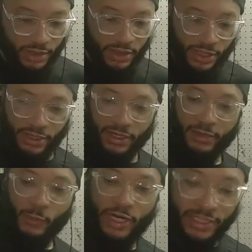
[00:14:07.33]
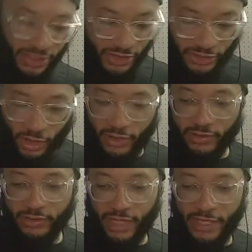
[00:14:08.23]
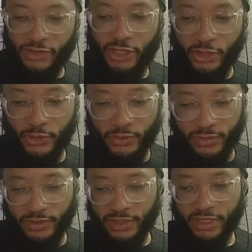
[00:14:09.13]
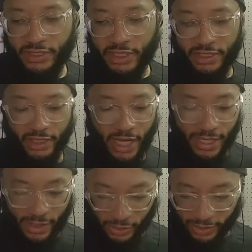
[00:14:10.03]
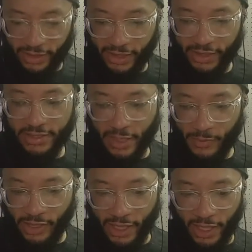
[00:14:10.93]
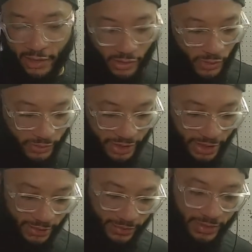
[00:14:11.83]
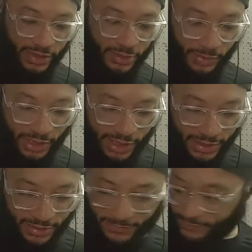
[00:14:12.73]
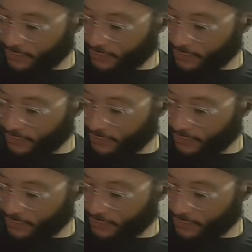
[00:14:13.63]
And you're gonna want to just start like 2, just to kind of get this up in the air to hold it into place.